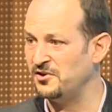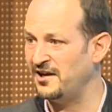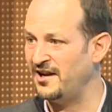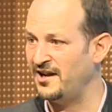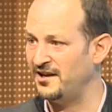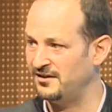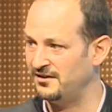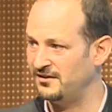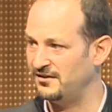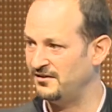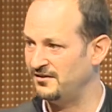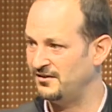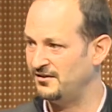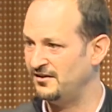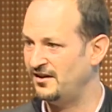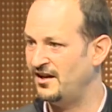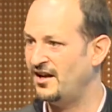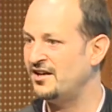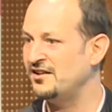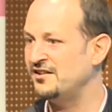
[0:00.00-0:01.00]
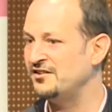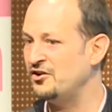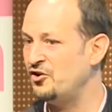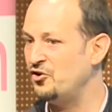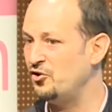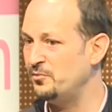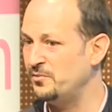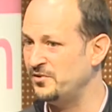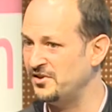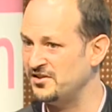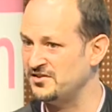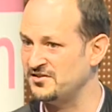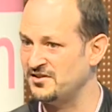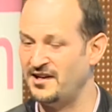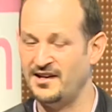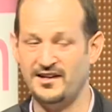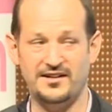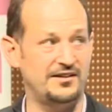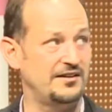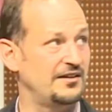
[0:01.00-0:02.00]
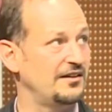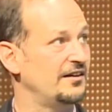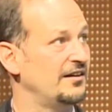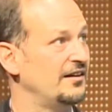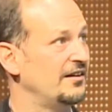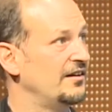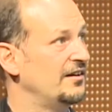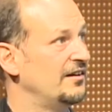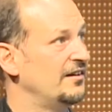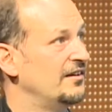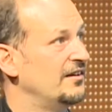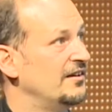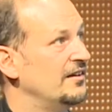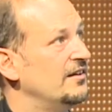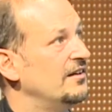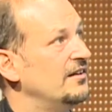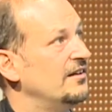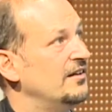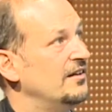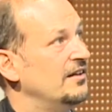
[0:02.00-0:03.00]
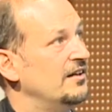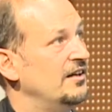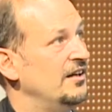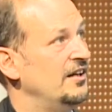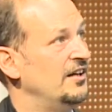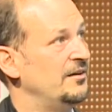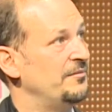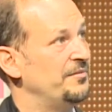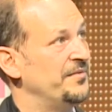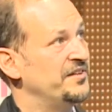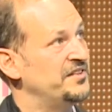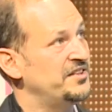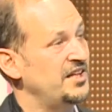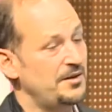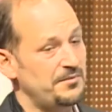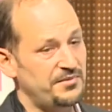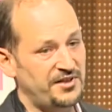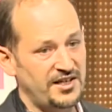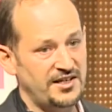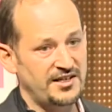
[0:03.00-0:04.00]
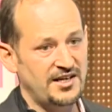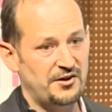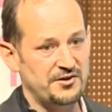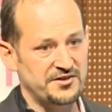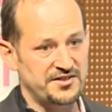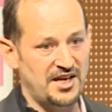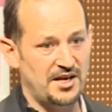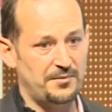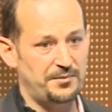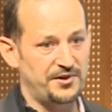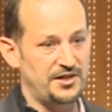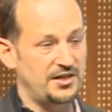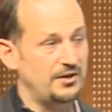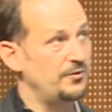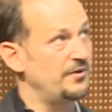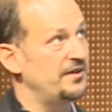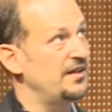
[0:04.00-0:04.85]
land and in hobbyist land. Same thing now is happening with